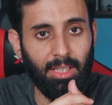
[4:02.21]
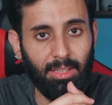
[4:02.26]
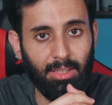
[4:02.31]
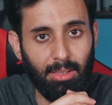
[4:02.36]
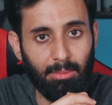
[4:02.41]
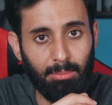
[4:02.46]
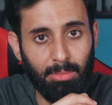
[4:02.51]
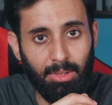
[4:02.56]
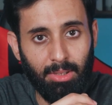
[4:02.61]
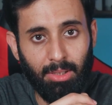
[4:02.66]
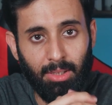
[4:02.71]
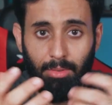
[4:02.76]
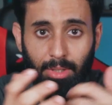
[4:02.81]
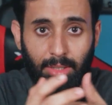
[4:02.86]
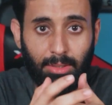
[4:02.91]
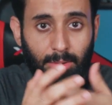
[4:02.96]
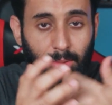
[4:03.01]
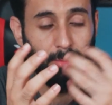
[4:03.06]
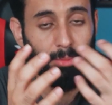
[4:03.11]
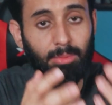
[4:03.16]
that number
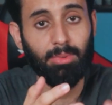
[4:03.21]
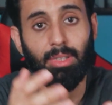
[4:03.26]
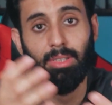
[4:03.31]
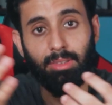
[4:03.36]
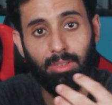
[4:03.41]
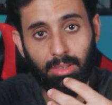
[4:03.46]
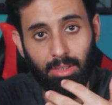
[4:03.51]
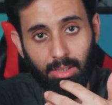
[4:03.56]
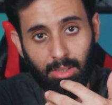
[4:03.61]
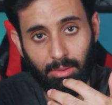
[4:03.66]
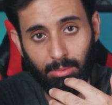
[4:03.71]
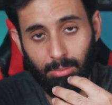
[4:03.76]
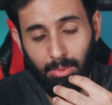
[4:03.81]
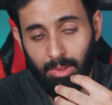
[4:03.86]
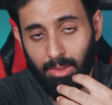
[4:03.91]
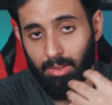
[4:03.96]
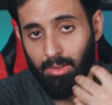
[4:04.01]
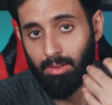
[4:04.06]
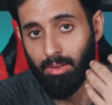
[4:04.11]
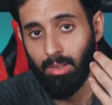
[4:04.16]
very soon this year.
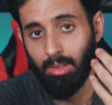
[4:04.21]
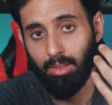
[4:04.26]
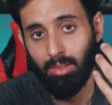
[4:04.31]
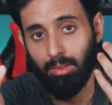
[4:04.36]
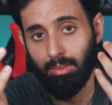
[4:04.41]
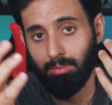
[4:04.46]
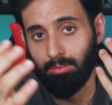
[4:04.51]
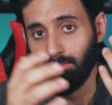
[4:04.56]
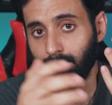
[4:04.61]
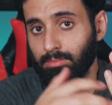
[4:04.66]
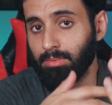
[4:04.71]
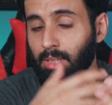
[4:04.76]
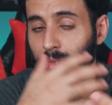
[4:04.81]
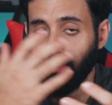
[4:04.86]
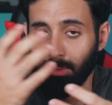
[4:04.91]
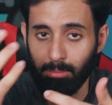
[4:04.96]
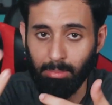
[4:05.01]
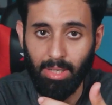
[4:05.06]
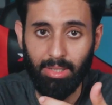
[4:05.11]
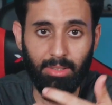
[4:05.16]
We got an
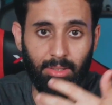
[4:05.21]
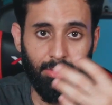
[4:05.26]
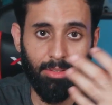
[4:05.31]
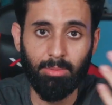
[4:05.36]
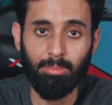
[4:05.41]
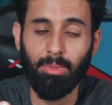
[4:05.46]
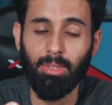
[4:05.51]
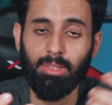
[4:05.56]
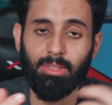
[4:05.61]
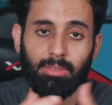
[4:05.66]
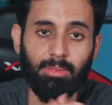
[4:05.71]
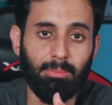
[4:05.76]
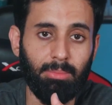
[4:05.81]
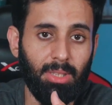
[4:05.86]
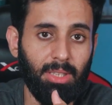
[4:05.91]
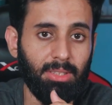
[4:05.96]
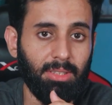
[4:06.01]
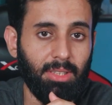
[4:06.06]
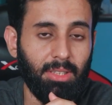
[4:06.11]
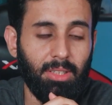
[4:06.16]
even better response from
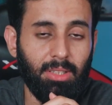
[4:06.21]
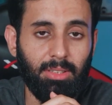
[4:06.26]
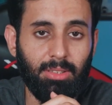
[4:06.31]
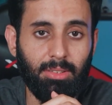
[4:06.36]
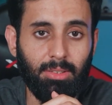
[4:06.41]
last year.